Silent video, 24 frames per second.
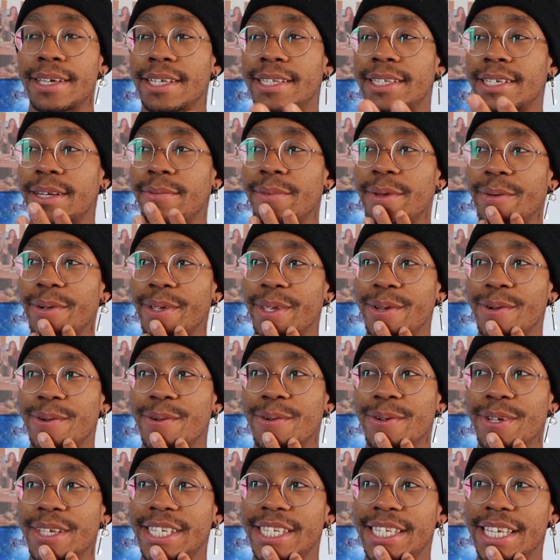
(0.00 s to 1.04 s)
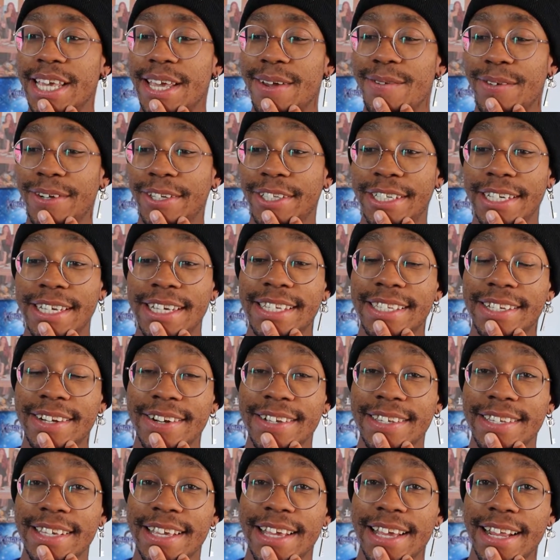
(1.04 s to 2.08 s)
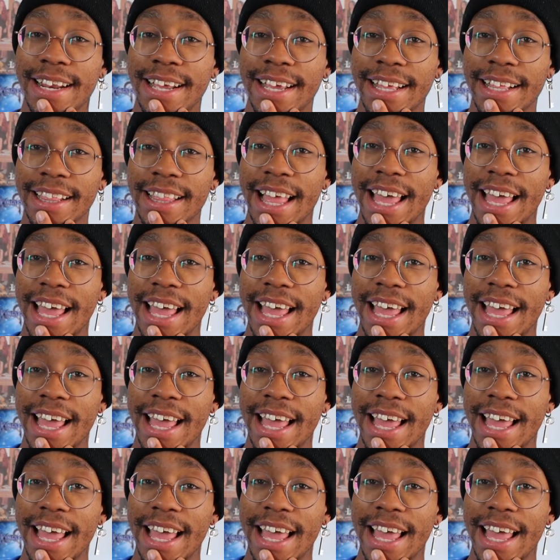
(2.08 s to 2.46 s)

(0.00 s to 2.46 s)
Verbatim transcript: It's gonna be really cool to see when she starts getting